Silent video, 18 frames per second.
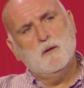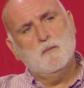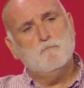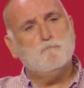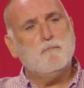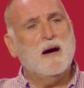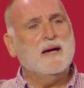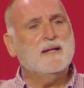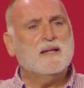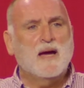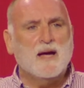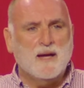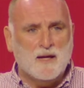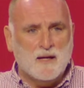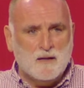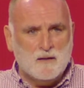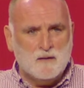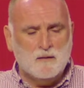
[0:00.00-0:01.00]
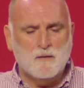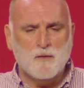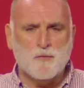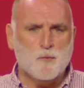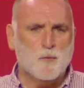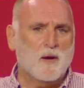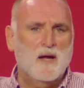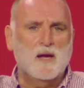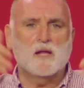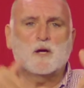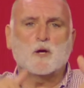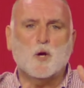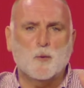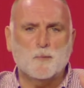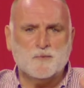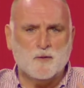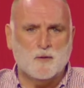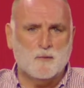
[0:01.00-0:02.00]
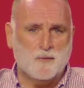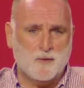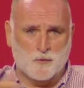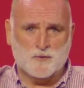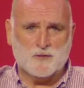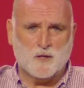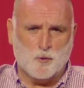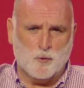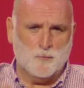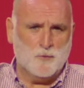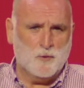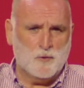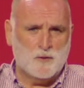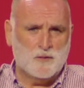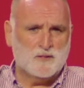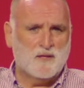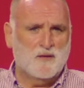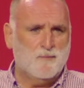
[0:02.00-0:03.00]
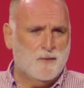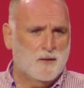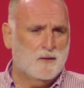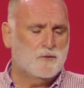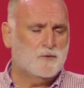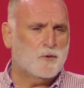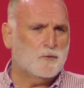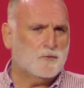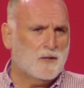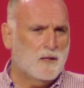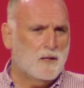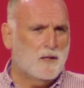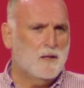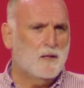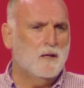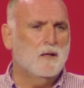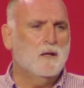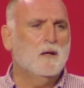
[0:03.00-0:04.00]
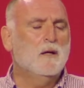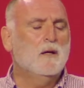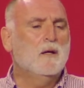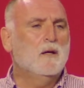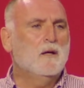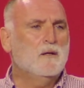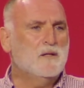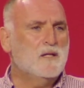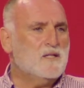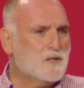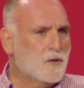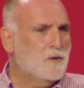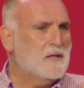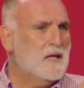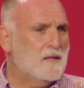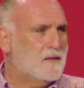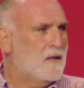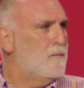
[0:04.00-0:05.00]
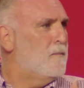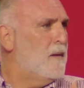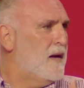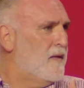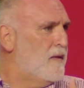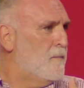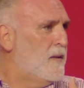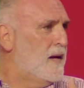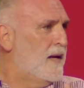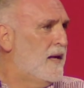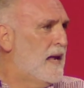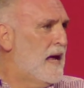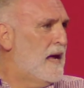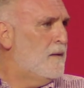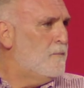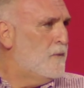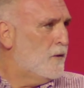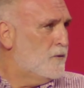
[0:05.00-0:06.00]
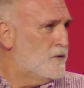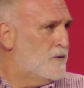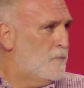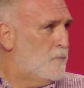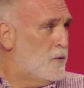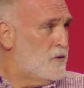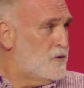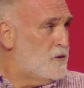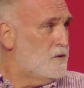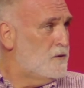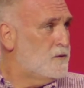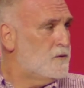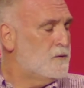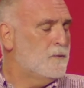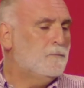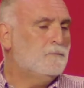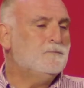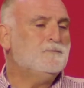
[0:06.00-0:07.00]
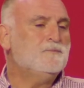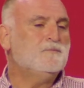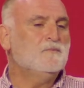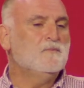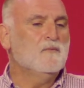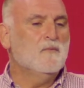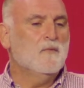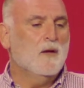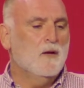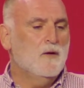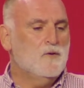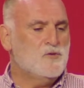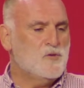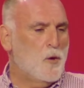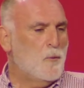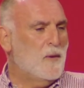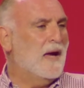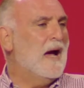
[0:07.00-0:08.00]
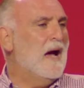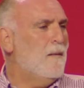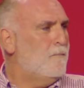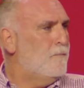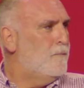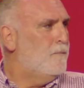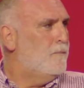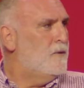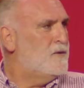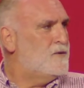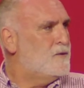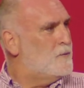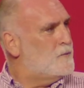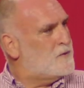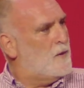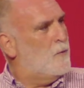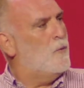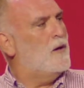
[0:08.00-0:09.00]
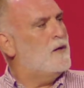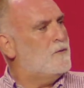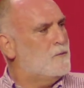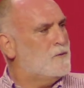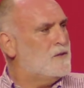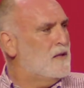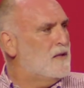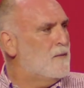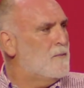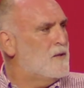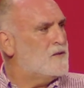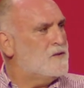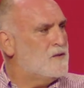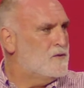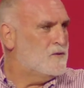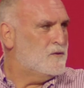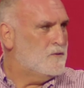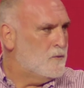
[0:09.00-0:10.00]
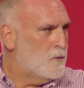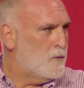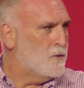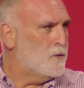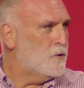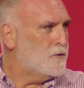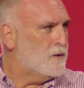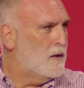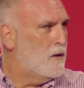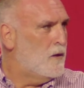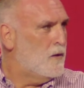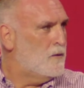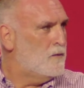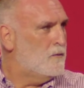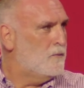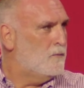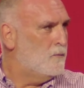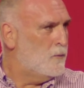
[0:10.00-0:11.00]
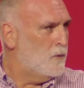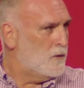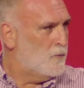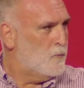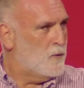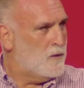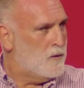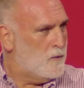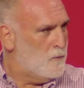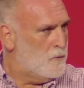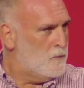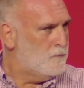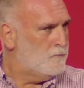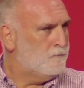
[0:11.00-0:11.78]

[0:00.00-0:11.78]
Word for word: Pine Island through helicopter because the communities, they've been totally disconnected by the mainland because of breaches. Showing up is just a way to send a message, you're not alone, we're with you.